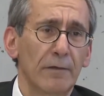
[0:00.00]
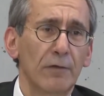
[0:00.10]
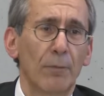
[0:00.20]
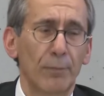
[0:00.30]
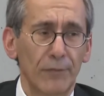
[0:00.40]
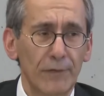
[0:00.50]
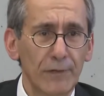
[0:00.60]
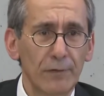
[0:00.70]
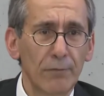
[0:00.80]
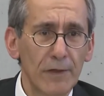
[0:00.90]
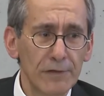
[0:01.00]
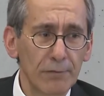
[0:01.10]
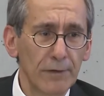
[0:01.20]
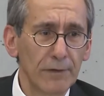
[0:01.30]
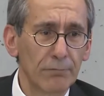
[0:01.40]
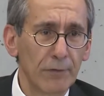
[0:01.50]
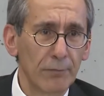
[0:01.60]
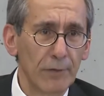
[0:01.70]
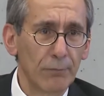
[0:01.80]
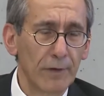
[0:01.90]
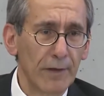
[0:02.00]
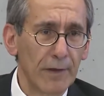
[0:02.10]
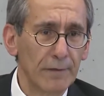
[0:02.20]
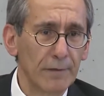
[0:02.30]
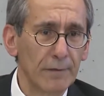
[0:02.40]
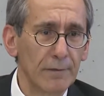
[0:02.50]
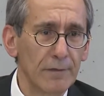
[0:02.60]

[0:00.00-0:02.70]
the opposite situation when interest rates were cut